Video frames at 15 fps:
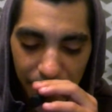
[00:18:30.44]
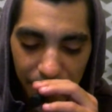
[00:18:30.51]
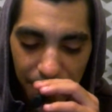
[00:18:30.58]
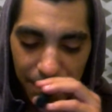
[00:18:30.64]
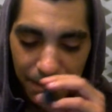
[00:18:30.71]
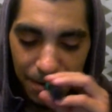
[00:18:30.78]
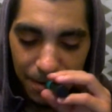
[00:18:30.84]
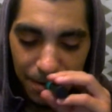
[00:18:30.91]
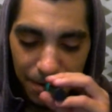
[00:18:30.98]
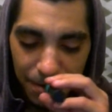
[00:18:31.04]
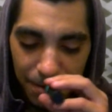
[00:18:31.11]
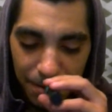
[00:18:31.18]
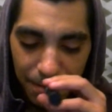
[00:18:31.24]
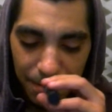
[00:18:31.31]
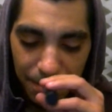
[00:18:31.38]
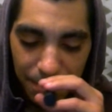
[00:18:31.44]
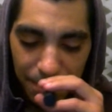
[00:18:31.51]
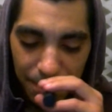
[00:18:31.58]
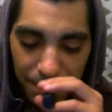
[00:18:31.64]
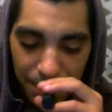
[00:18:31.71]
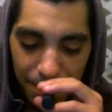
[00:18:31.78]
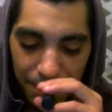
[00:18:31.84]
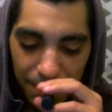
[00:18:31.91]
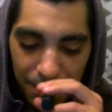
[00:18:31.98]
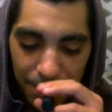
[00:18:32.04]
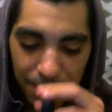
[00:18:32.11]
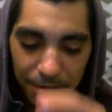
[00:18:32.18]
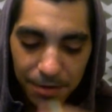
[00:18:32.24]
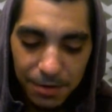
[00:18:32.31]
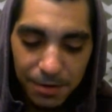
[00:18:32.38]

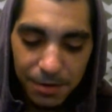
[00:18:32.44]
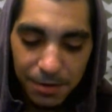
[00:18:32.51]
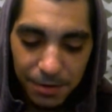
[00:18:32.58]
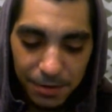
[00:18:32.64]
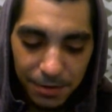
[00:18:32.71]
Nothing is said.